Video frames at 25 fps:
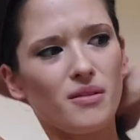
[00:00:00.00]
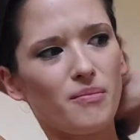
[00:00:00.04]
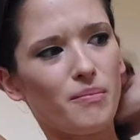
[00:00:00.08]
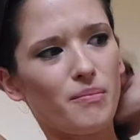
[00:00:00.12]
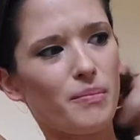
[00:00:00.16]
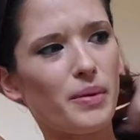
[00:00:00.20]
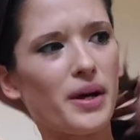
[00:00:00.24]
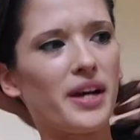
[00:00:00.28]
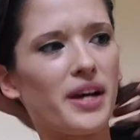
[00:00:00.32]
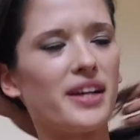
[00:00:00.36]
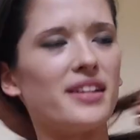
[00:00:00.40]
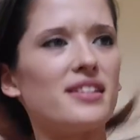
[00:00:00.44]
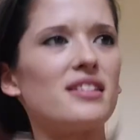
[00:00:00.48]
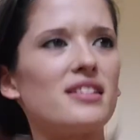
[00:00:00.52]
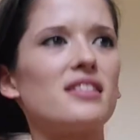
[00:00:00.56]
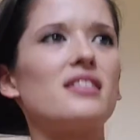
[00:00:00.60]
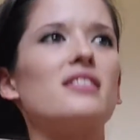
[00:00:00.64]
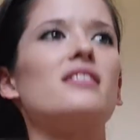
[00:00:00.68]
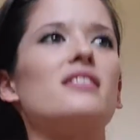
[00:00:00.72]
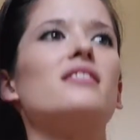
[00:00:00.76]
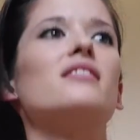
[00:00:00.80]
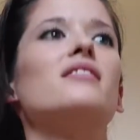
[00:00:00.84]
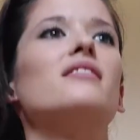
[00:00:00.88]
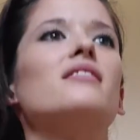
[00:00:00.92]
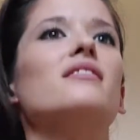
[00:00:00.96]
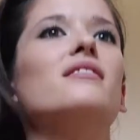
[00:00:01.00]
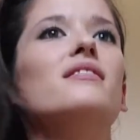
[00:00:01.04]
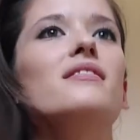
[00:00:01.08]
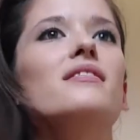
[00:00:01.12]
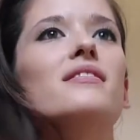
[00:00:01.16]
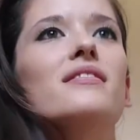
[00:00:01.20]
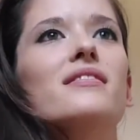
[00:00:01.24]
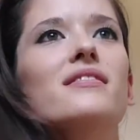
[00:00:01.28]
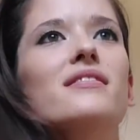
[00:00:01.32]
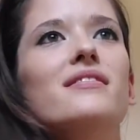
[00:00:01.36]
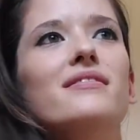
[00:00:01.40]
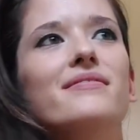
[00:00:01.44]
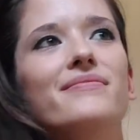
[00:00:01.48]
but
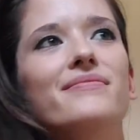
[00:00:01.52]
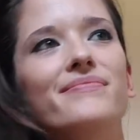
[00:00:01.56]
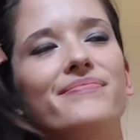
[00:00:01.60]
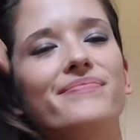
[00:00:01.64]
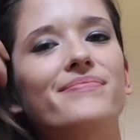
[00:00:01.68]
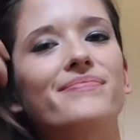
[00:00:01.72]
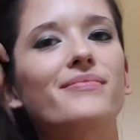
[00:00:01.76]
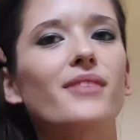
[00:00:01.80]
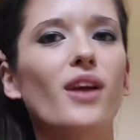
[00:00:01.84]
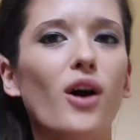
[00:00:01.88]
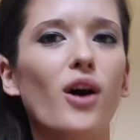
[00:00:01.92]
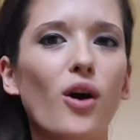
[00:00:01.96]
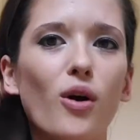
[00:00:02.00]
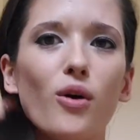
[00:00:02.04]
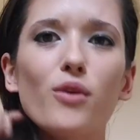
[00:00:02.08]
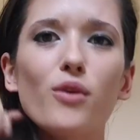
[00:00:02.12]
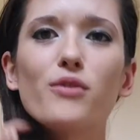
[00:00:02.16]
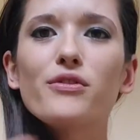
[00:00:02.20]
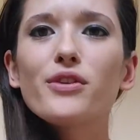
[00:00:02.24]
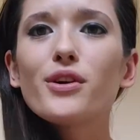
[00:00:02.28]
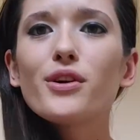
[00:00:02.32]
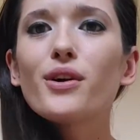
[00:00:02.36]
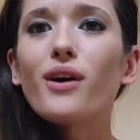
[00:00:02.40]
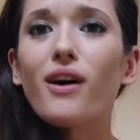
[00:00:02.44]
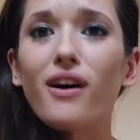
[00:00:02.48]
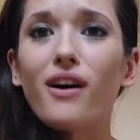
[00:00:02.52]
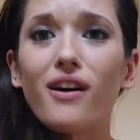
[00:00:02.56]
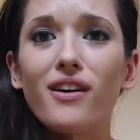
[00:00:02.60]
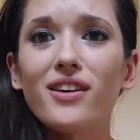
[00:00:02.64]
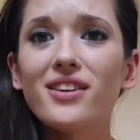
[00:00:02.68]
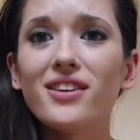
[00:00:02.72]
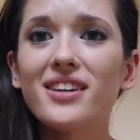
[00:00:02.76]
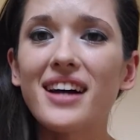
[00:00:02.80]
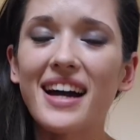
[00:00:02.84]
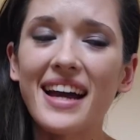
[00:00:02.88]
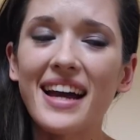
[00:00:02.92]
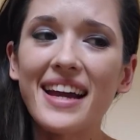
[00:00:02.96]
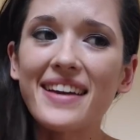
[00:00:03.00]

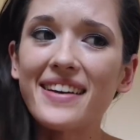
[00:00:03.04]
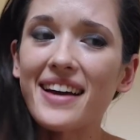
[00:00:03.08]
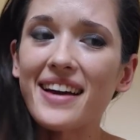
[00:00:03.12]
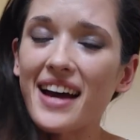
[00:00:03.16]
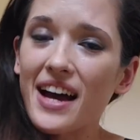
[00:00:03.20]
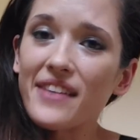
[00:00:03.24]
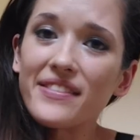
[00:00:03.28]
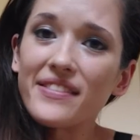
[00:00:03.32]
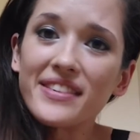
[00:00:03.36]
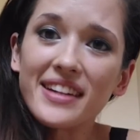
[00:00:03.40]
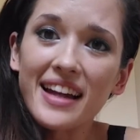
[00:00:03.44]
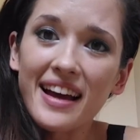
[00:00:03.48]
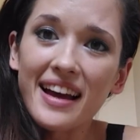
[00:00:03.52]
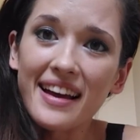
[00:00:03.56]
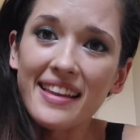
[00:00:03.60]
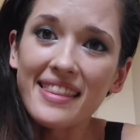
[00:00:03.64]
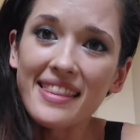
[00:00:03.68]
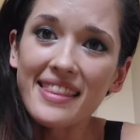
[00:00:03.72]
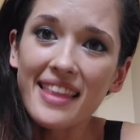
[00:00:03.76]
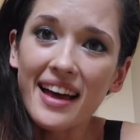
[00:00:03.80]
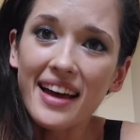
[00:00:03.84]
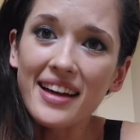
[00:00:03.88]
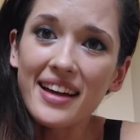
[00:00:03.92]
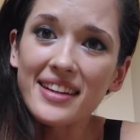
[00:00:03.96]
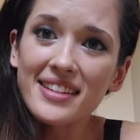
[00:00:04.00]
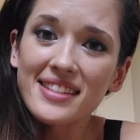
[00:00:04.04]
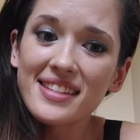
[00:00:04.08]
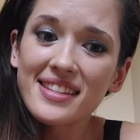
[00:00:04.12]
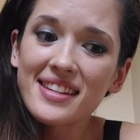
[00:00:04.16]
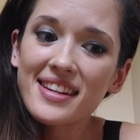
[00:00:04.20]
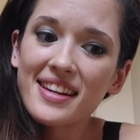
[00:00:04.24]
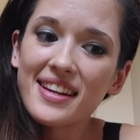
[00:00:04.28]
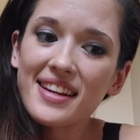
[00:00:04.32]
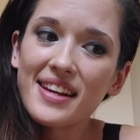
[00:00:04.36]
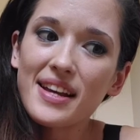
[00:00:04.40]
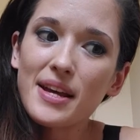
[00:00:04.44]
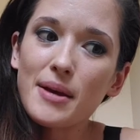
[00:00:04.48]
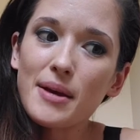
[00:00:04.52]
overall, I haven't had that
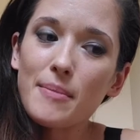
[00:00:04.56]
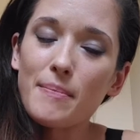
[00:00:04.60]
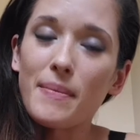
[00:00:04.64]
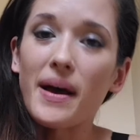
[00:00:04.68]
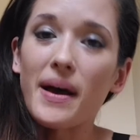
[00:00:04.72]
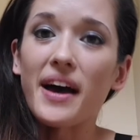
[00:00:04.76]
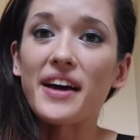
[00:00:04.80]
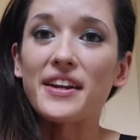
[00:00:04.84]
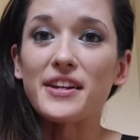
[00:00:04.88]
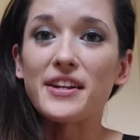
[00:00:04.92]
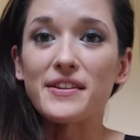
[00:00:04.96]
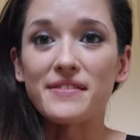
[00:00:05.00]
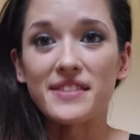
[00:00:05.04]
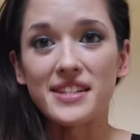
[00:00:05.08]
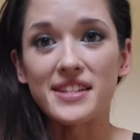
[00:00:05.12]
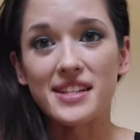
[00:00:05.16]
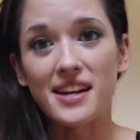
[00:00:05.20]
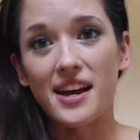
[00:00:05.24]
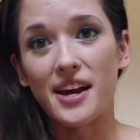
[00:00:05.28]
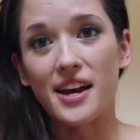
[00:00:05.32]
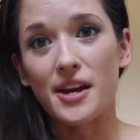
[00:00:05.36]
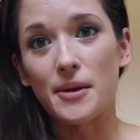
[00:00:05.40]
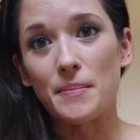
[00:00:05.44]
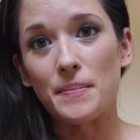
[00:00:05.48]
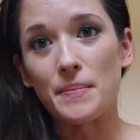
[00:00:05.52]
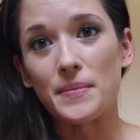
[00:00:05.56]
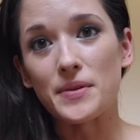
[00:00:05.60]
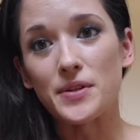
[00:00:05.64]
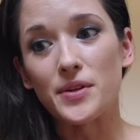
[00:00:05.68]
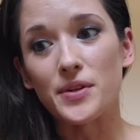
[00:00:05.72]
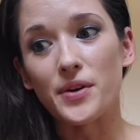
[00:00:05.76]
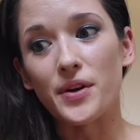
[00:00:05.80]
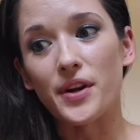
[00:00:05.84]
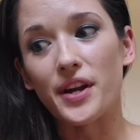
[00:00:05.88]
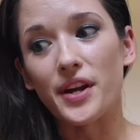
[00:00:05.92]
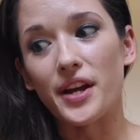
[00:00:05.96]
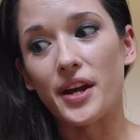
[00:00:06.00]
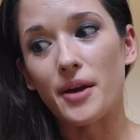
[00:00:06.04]
bad of a time
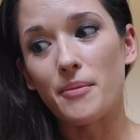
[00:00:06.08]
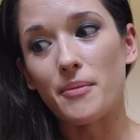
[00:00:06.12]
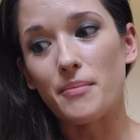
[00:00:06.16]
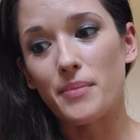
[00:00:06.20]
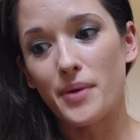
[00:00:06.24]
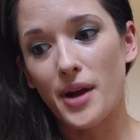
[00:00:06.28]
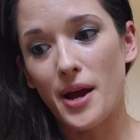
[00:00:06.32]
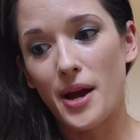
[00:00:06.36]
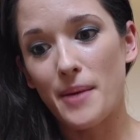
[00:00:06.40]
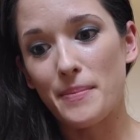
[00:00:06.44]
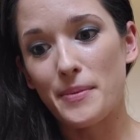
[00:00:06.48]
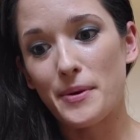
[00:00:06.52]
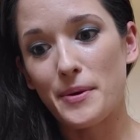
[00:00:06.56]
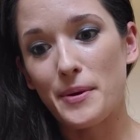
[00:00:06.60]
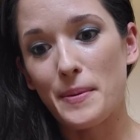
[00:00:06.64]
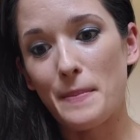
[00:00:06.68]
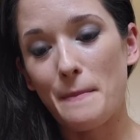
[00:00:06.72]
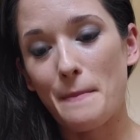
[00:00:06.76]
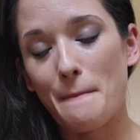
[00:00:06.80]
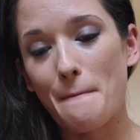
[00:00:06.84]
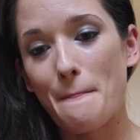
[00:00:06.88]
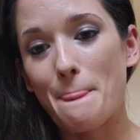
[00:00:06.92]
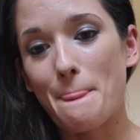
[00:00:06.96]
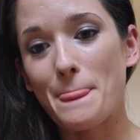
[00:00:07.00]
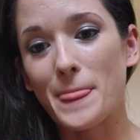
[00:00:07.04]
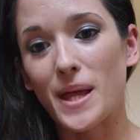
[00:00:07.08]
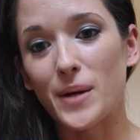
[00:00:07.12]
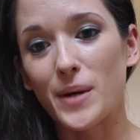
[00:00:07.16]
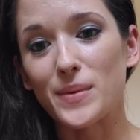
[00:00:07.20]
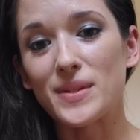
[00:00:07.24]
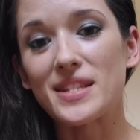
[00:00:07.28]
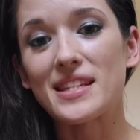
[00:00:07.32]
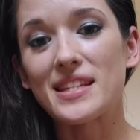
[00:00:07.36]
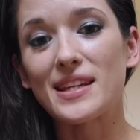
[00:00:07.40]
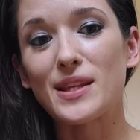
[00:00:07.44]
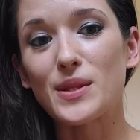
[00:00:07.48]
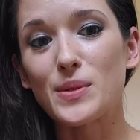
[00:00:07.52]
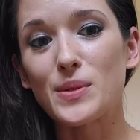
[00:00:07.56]
during prep. I
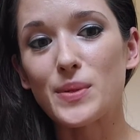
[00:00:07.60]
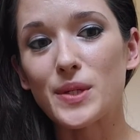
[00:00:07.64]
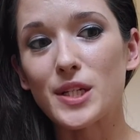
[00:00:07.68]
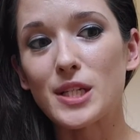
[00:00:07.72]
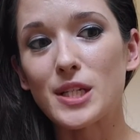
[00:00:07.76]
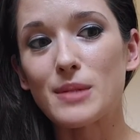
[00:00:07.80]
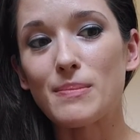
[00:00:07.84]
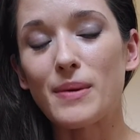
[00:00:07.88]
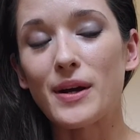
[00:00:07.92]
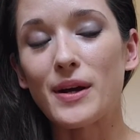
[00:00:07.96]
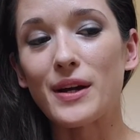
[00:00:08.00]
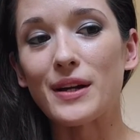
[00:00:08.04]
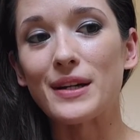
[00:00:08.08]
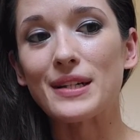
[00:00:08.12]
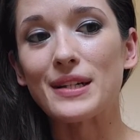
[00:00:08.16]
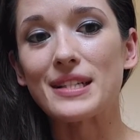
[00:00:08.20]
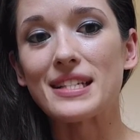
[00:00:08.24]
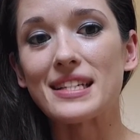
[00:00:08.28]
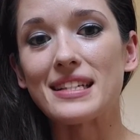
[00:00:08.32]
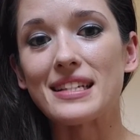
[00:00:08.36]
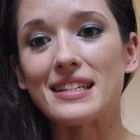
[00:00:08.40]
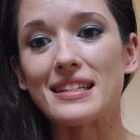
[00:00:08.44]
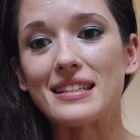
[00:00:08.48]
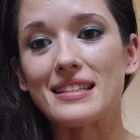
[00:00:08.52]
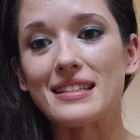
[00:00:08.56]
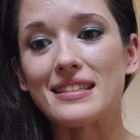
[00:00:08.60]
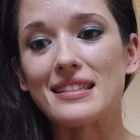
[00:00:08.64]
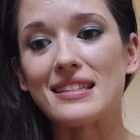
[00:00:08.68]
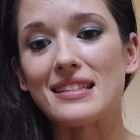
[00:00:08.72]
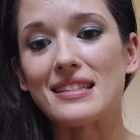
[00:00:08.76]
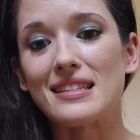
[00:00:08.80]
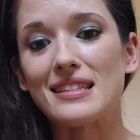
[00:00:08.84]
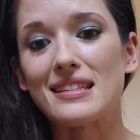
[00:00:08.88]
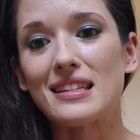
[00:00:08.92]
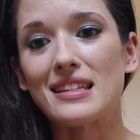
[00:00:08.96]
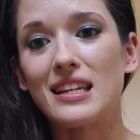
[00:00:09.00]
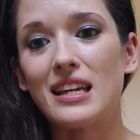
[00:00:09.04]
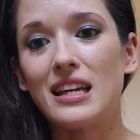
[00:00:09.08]
would say the worst part
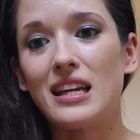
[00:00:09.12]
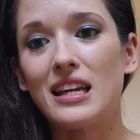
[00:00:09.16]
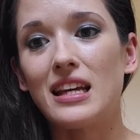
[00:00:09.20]
is